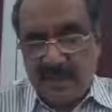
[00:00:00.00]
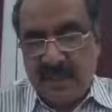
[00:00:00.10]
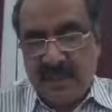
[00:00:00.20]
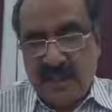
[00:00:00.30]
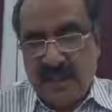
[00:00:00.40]

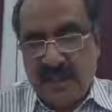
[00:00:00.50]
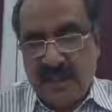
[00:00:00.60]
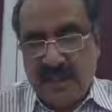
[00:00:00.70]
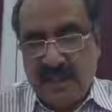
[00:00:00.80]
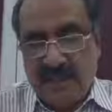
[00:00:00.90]
in this
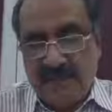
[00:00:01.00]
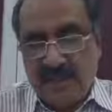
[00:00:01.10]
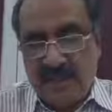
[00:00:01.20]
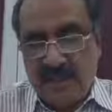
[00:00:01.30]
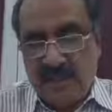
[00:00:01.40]
connection, a
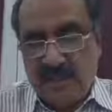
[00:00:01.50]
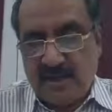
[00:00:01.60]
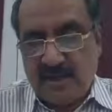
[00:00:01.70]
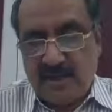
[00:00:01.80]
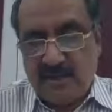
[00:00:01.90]
reference
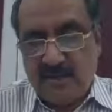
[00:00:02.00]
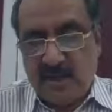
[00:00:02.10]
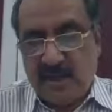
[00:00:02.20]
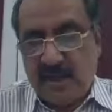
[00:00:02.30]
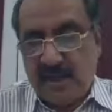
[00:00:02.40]
is invited
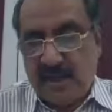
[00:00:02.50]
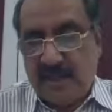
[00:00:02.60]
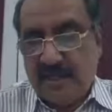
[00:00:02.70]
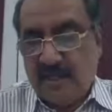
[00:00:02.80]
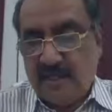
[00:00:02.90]
to the
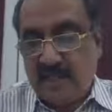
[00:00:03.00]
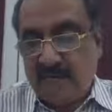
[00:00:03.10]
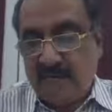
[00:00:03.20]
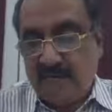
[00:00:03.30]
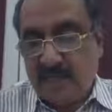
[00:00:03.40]
extent